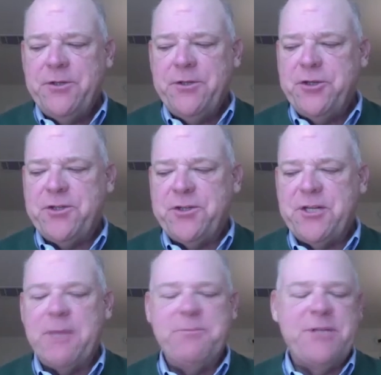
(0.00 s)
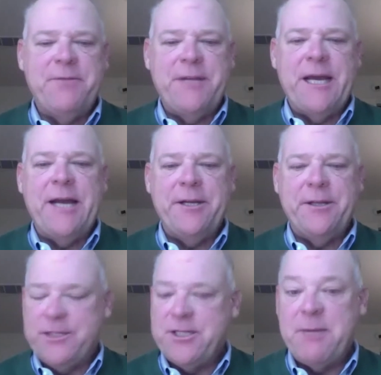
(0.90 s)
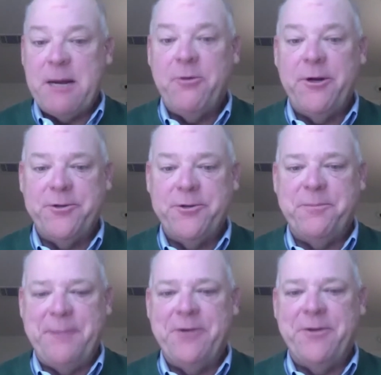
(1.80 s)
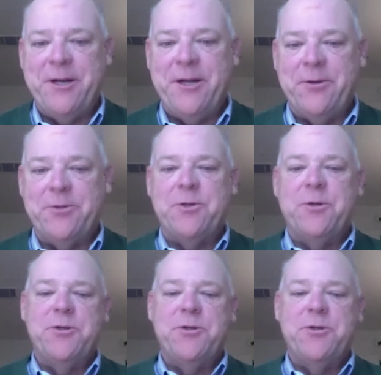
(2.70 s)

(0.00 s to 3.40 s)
just a subset of the idea that some operators are better than others.